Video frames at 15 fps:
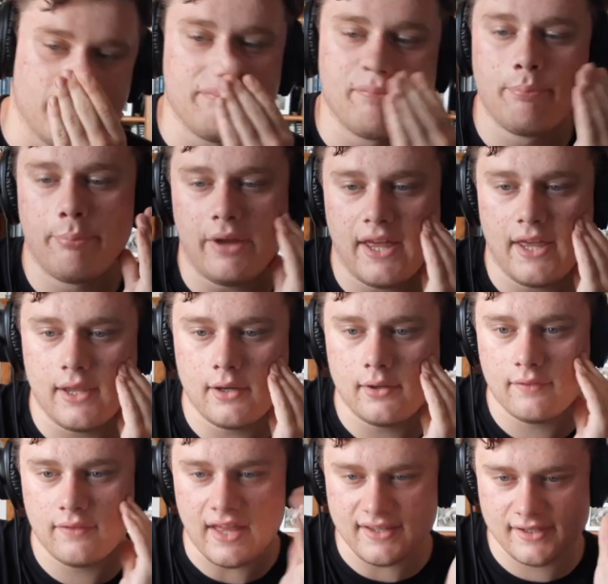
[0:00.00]
But
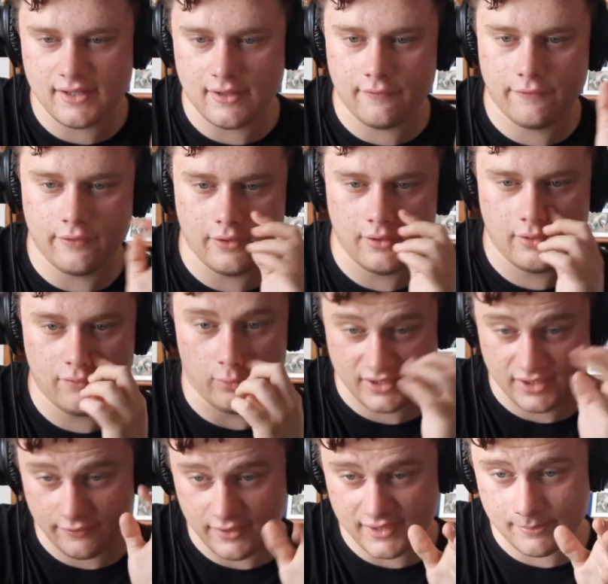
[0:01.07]
that's it for voices for
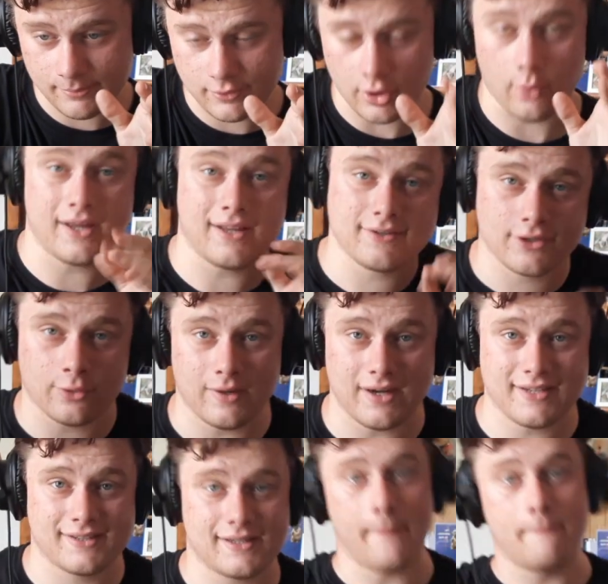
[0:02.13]
this episode. I'll get to the
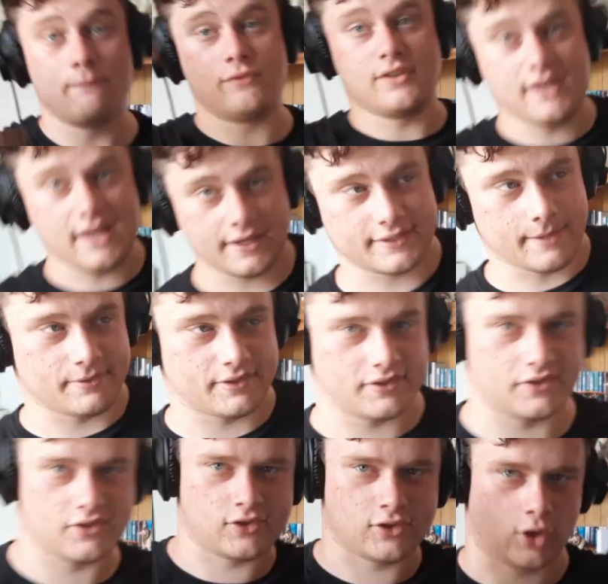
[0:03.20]
rest next
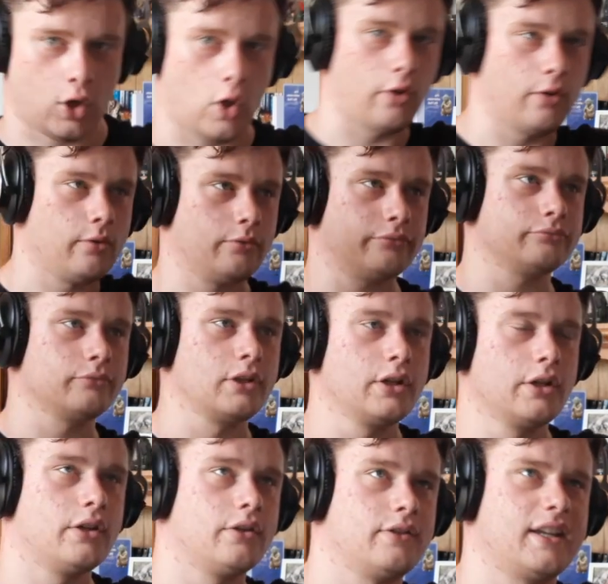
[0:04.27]
episode.
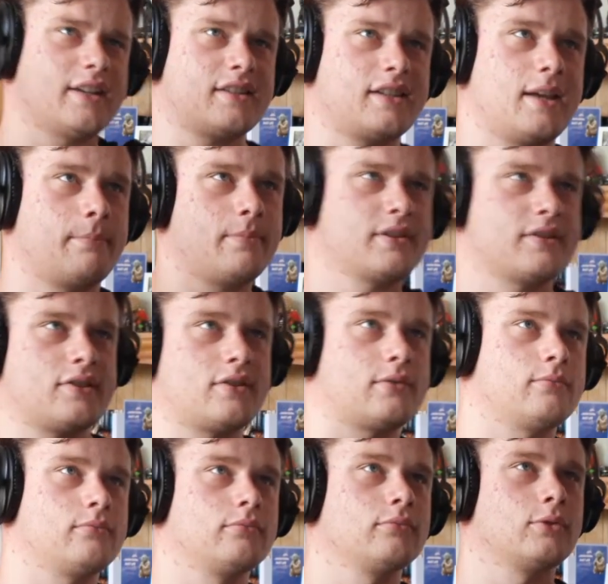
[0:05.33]

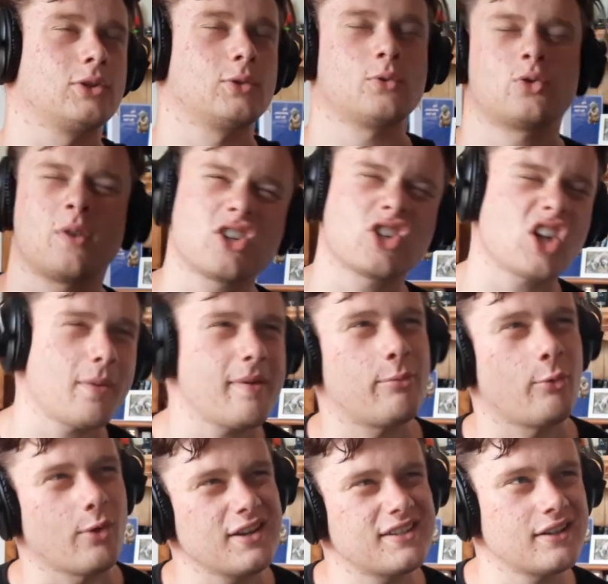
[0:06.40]
Which way should I be
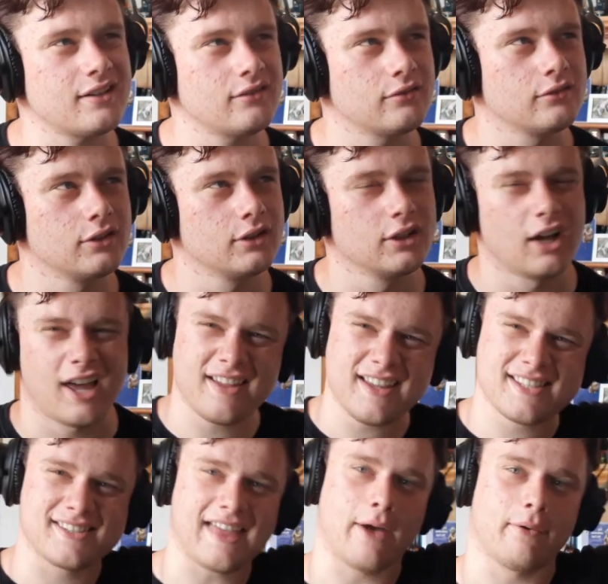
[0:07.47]
pointing? I think it's
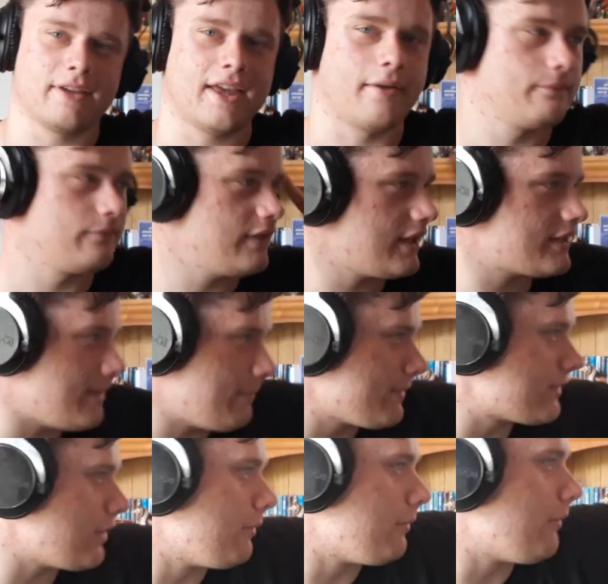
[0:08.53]
that way. Yeah, next
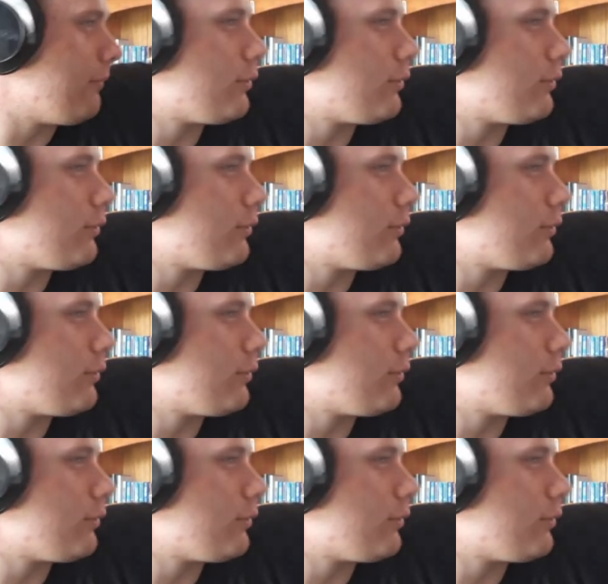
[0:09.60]
episode, which